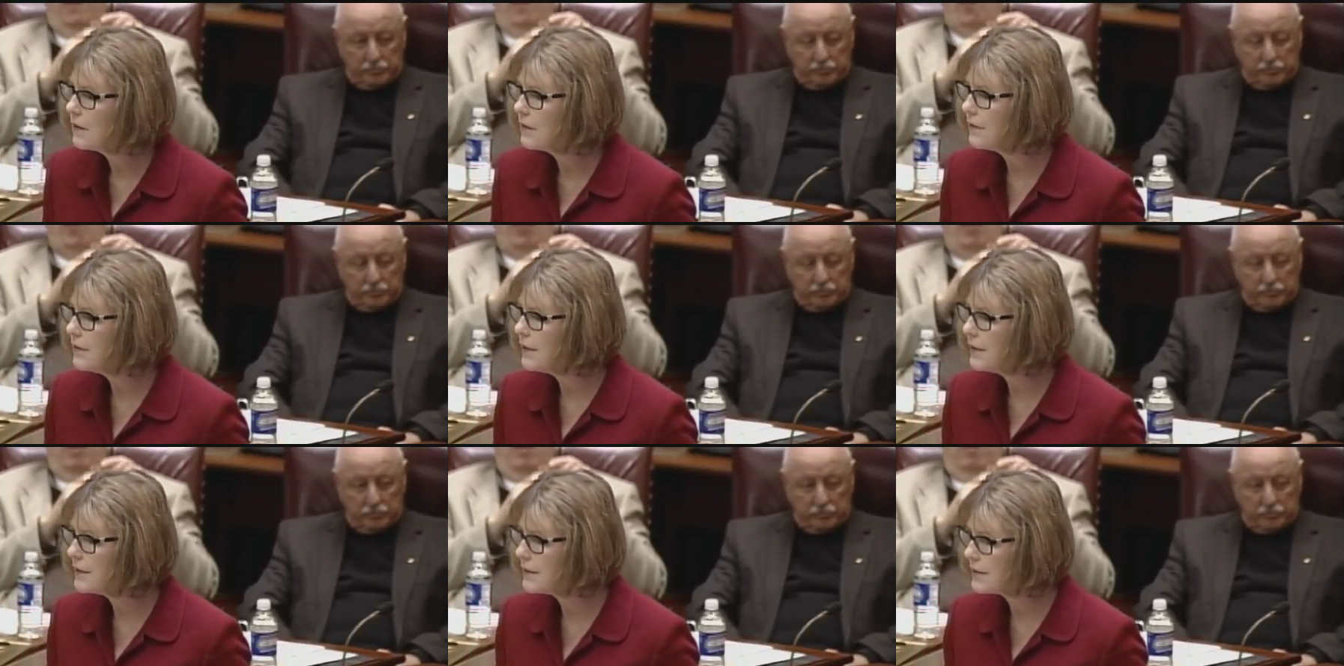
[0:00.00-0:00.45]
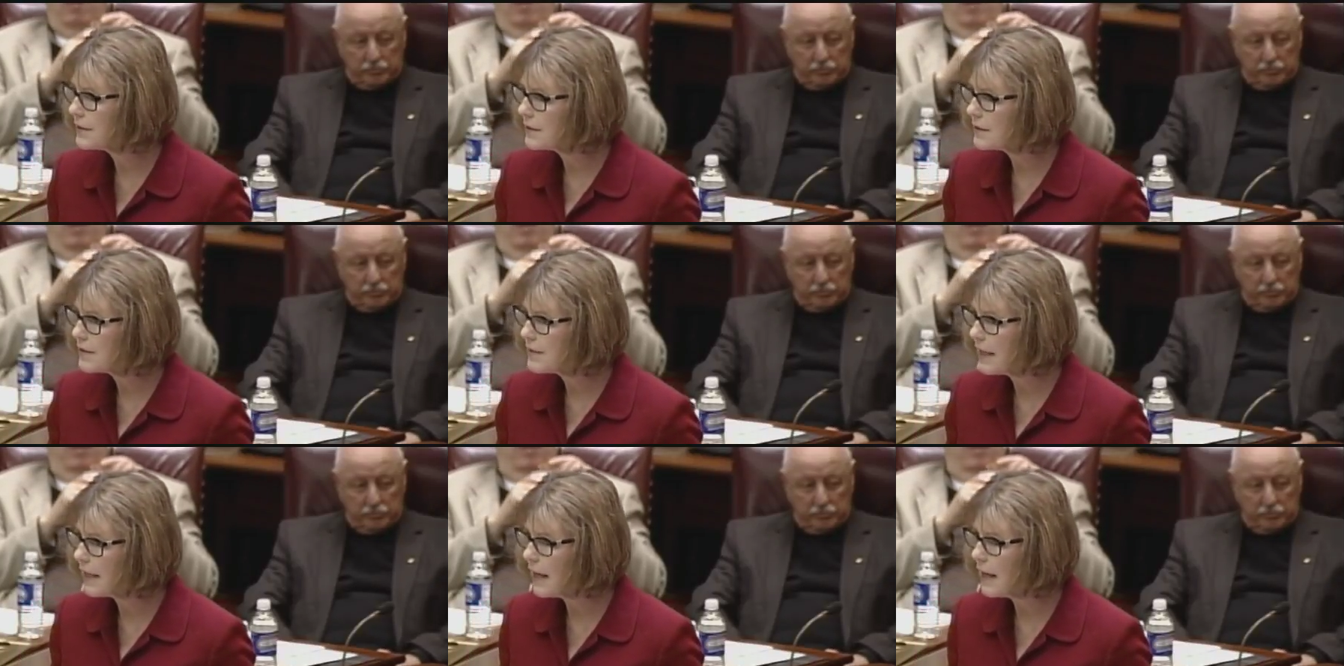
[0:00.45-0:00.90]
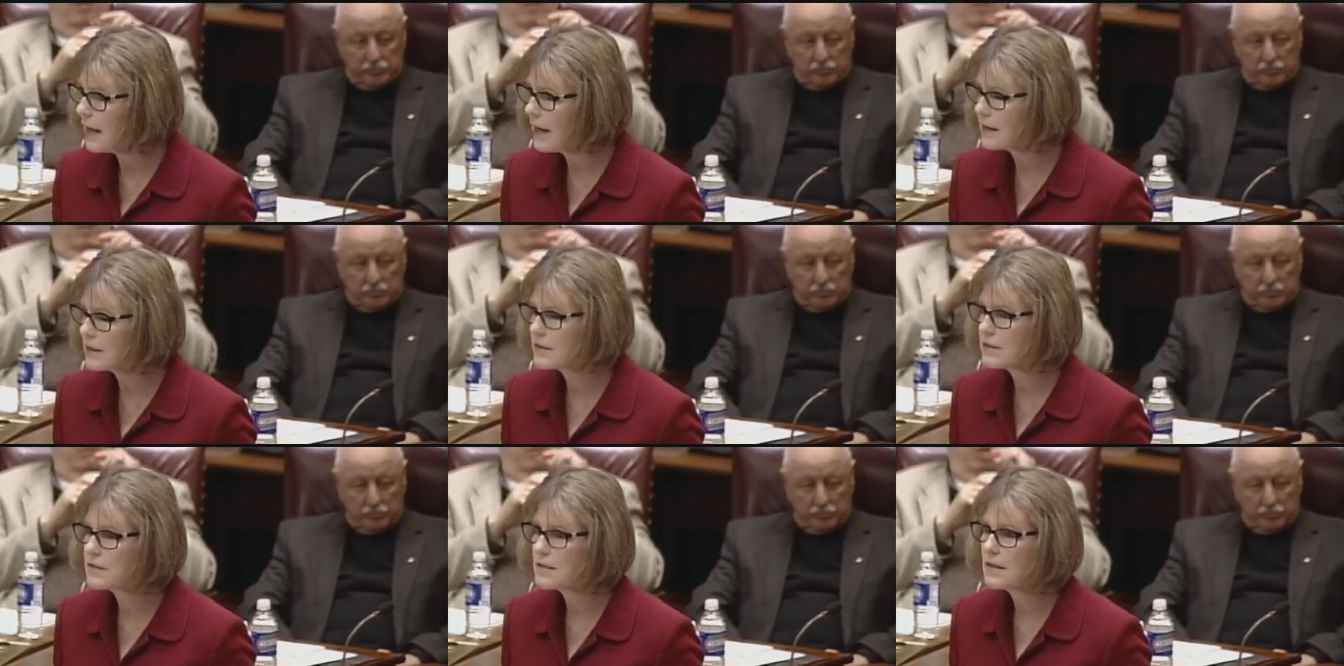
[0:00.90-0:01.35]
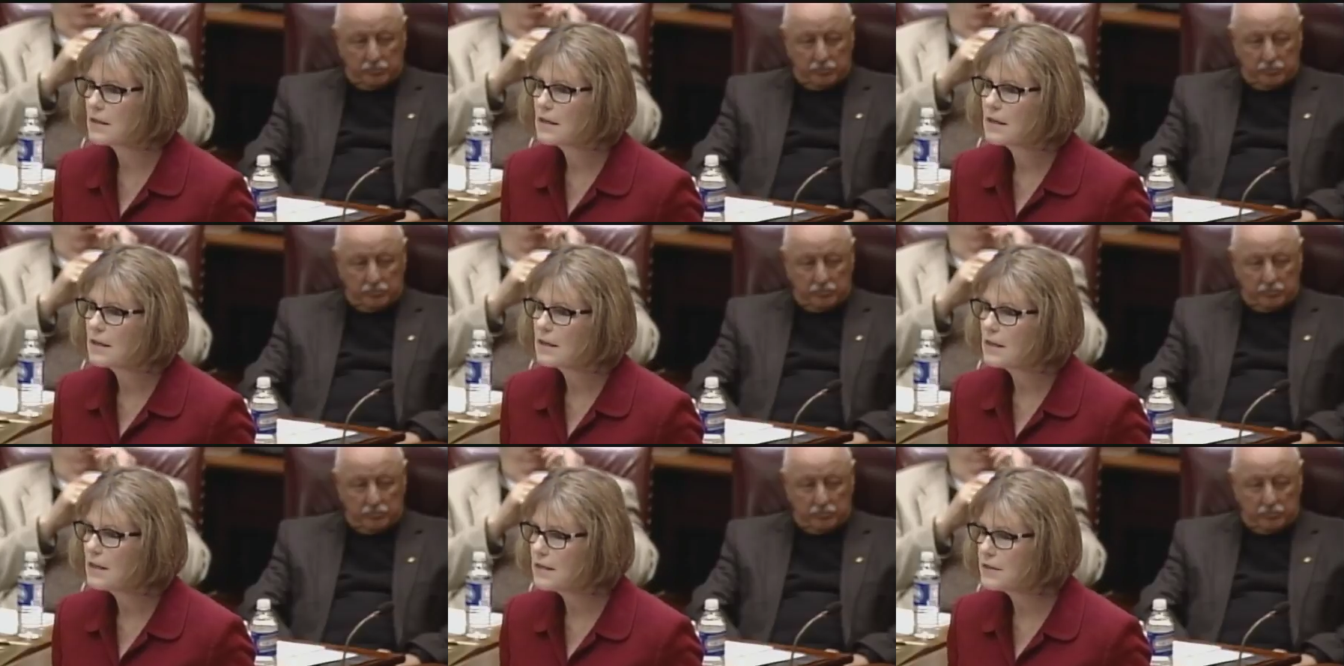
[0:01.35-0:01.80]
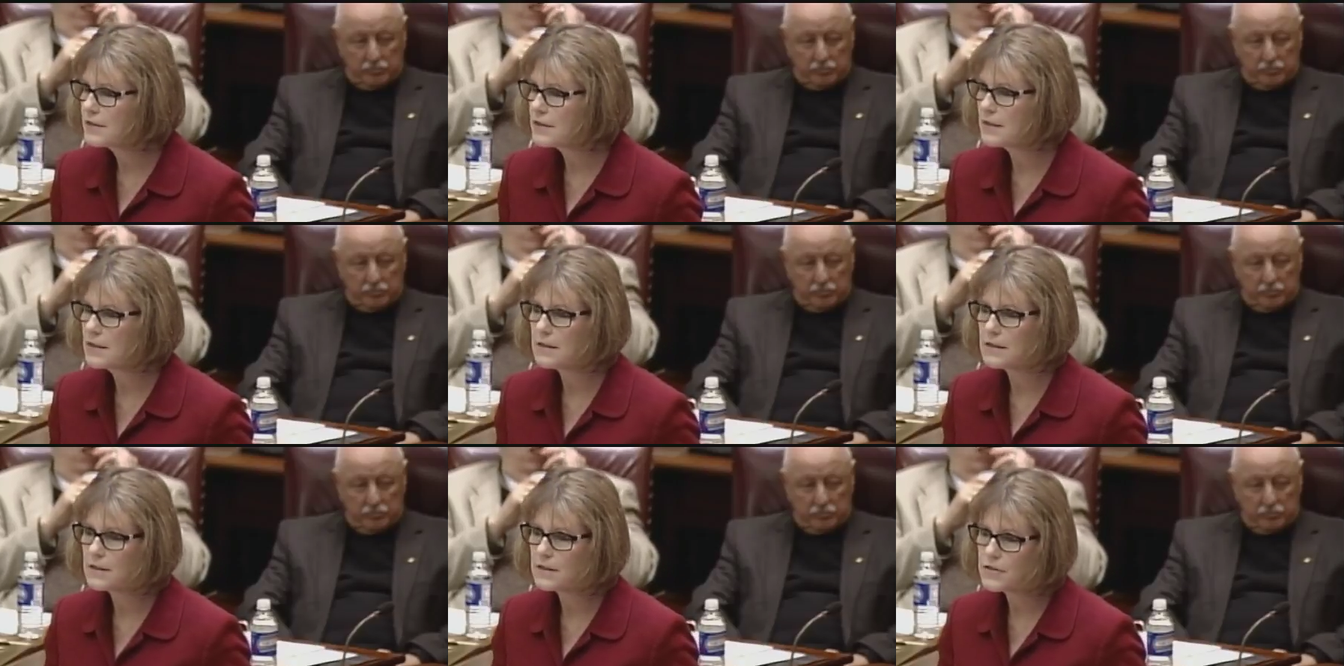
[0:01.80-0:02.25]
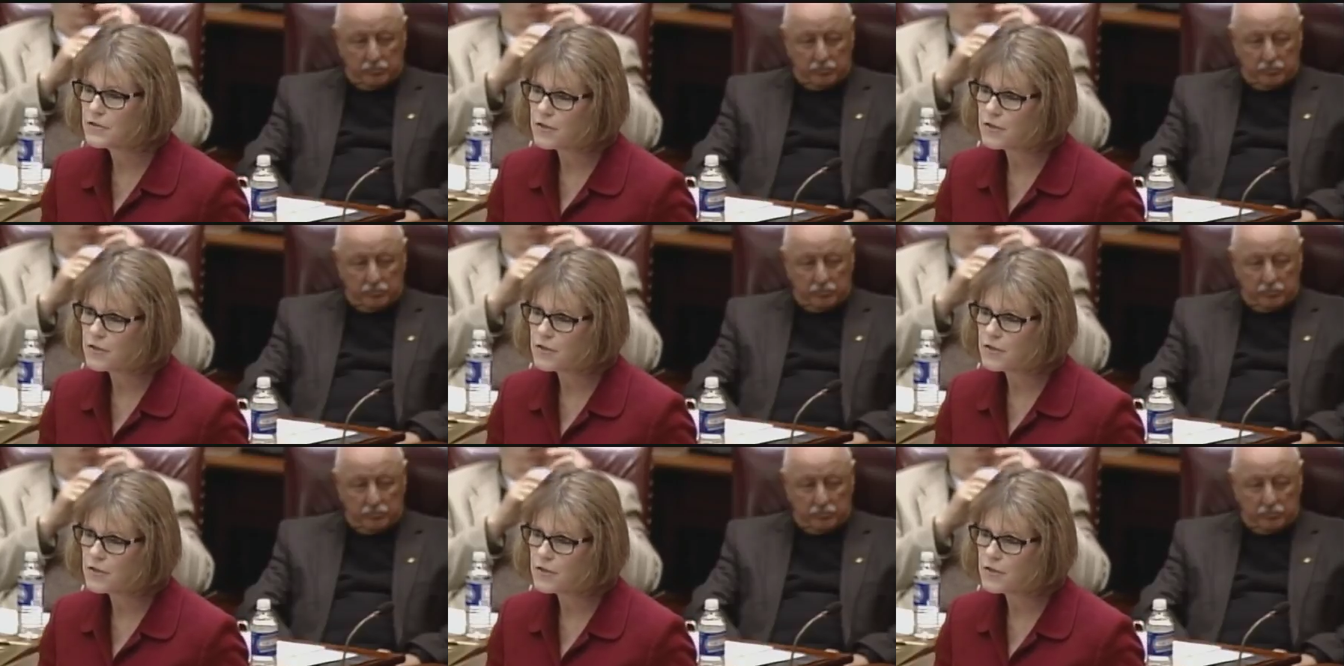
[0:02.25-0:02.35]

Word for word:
Speaker 1: this tax isn't